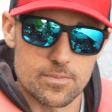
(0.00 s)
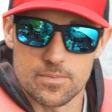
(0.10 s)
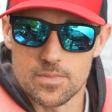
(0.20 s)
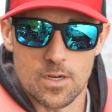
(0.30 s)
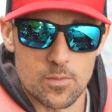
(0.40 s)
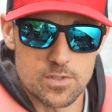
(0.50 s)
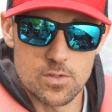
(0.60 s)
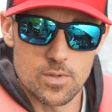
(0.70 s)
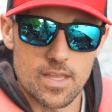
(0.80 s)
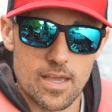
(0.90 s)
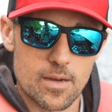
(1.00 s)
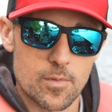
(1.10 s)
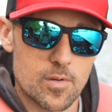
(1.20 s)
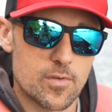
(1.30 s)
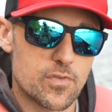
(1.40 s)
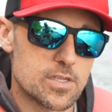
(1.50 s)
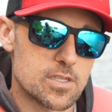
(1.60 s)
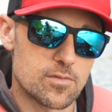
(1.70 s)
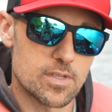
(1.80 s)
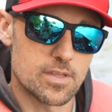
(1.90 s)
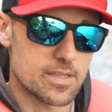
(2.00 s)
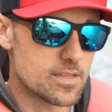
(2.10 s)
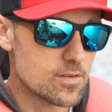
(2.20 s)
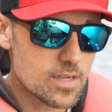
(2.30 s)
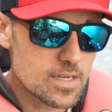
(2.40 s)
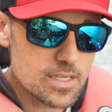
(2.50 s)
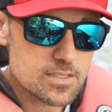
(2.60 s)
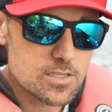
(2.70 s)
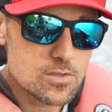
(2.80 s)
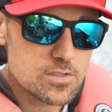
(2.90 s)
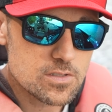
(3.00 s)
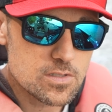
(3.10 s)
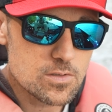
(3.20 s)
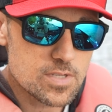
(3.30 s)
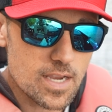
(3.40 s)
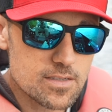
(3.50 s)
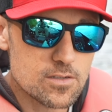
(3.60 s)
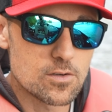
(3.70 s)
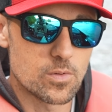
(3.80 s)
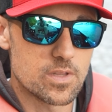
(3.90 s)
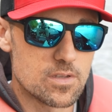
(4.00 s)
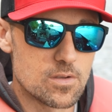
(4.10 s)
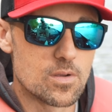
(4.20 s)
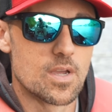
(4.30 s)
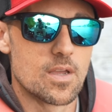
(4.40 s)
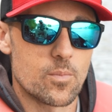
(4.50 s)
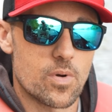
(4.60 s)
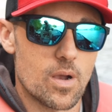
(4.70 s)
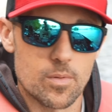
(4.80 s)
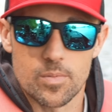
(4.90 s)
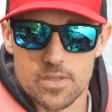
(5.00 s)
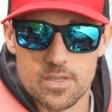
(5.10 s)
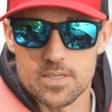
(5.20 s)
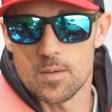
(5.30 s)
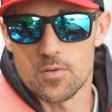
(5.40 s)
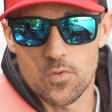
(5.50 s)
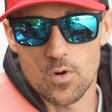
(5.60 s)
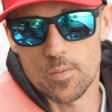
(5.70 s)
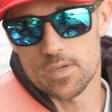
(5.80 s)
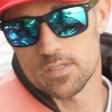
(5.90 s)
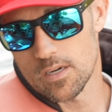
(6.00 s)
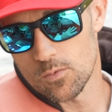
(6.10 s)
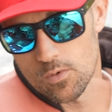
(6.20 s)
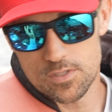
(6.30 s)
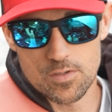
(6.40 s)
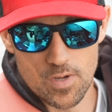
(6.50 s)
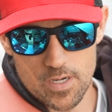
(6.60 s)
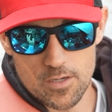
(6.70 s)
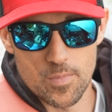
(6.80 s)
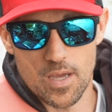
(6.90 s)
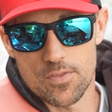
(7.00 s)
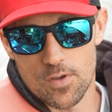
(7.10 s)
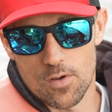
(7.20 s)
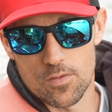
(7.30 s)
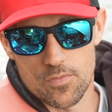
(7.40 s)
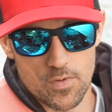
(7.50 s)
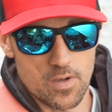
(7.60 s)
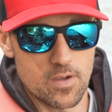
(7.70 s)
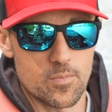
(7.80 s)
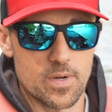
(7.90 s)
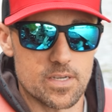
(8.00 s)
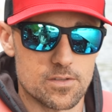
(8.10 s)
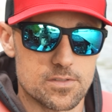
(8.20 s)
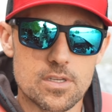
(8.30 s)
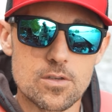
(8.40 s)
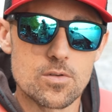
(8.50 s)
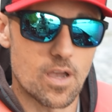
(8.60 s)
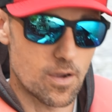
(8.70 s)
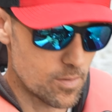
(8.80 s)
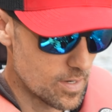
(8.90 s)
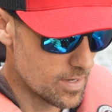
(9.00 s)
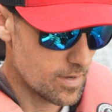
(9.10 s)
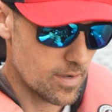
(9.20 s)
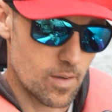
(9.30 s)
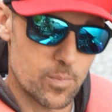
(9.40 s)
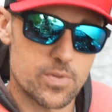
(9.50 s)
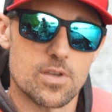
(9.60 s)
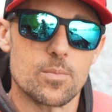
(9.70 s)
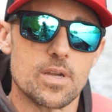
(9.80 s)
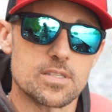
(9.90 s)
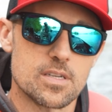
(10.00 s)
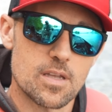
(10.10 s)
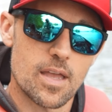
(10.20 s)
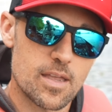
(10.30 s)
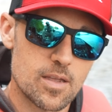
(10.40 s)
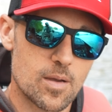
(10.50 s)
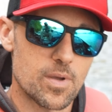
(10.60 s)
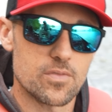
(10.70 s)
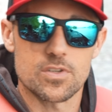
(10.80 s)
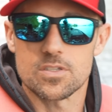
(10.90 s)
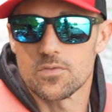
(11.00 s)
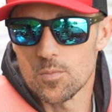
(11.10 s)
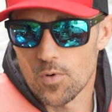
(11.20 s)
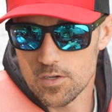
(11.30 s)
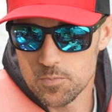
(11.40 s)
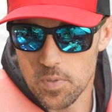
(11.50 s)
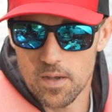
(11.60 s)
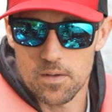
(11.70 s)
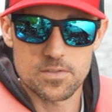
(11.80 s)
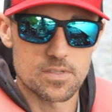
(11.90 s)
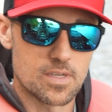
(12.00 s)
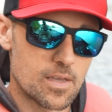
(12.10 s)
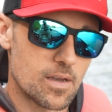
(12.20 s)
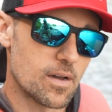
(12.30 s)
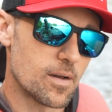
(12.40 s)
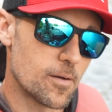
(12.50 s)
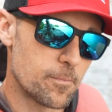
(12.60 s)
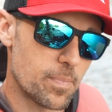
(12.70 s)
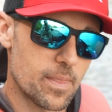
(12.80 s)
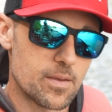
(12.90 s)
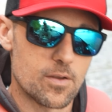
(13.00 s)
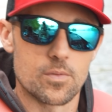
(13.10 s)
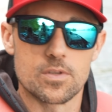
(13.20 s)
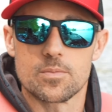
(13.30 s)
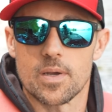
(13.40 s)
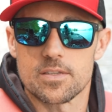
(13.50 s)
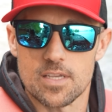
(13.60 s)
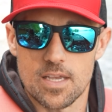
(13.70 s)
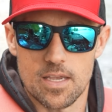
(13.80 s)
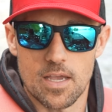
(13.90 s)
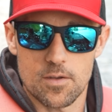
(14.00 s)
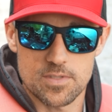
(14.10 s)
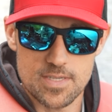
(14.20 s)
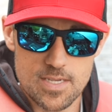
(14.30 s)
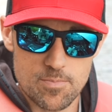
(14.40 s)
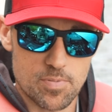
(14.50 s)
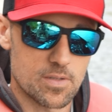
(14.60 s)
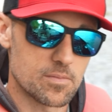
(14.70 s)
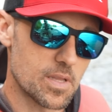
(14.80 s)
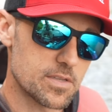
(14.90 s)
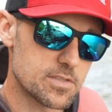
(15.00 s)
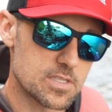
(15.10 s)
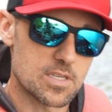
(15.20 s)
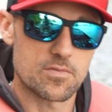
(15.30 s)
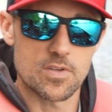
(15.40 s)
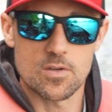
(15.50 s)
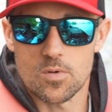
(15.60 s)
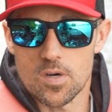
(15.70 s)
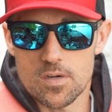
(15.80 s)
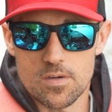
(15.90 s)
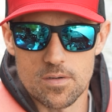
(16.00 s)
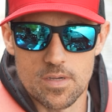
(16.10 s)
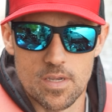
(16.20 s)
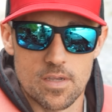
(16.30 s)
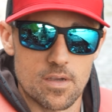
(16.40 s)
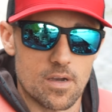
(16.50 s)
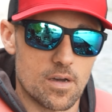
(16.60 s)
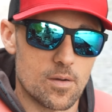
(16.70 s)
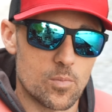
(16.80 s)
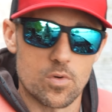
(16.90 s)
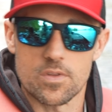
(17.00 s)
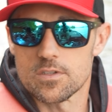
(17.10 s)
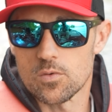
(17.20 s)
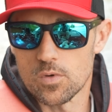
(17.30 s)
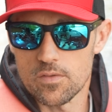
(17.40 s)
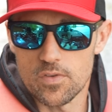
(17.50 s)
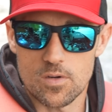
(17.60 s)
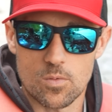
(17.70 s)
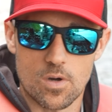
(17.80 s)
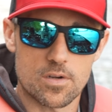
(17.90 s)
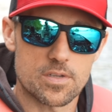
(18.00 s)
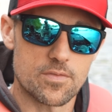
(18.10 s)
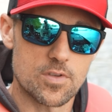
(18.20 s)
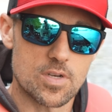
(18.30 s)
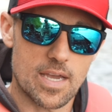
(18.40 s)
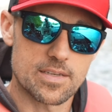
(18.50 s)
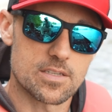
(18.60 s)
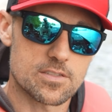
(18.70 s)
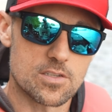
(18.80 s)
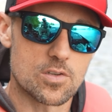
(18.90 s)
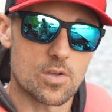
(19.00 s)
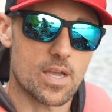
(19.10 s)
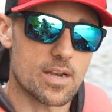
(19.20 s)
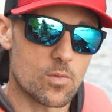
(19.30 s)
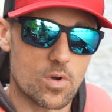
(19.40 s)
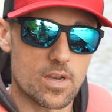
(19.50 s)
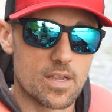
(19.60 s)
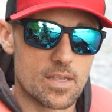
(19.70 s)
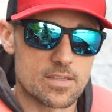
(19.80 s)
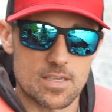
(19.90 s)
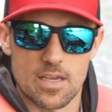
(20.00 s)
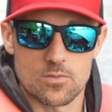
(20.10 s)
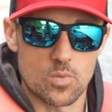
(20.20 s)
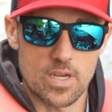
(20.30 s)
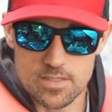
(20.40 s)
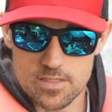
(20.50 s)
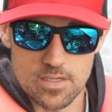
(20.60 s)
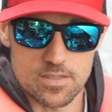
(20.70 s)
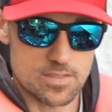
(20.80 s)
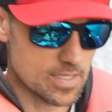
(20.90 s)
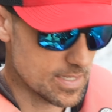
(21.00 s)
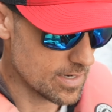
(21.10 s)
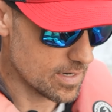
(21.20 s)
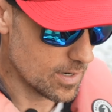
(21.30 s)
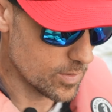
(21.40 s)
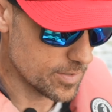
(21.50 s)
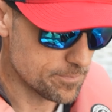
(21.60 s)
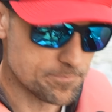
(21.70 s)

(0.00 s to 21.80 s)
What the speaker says: doing that, and I'm going to be fishing it real. Like, they're not going to get too technical with you probably the day before, because they don't want you running your mouth to all everybody else that you know. But they might tell you, hey, I might fish a few brush piles. And you might say, hey, how deep? Less than 10 feet of water, more than 20 feet of water. Give you an idea so you know kind of what size weights to get going.